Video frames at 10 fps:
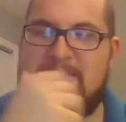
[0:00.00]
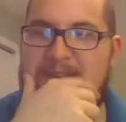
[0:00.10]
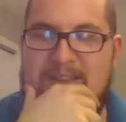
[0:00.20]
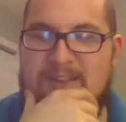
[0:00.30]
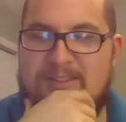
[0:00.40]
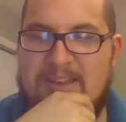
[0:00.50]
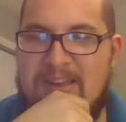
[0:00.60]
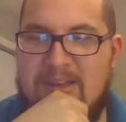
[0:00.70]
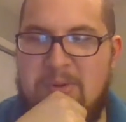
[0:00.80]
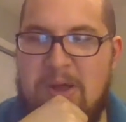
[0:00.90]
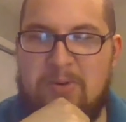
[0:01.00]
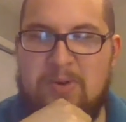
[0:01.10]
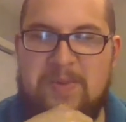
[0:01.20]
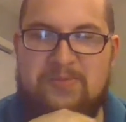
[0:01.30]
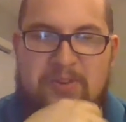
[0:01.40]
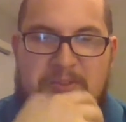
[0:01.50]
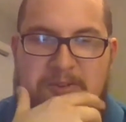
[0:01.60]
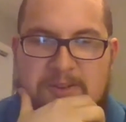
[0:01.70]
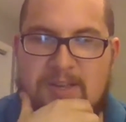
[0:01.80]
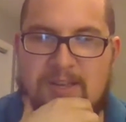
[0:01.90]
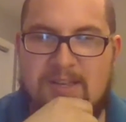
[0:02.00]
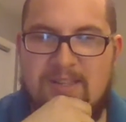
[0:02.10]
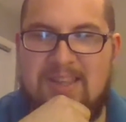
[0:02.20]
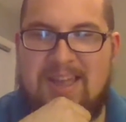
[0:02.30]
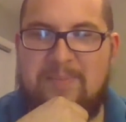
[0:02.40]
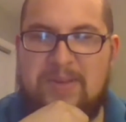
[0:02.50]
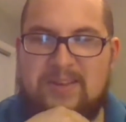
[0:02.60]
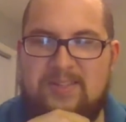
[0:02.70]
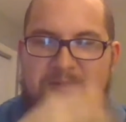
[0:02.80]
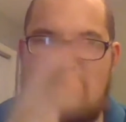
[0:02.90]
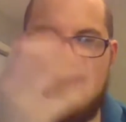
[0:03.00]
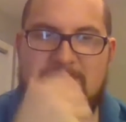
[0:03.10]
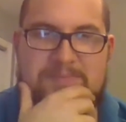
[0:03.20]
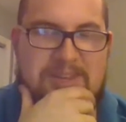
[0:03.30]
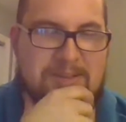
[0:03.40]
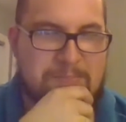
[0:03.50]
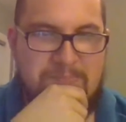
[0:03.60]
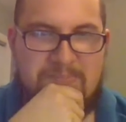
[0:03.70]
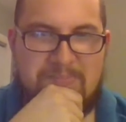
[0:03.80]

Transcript: emotional aspect. I'll say. I won't go much further than that because.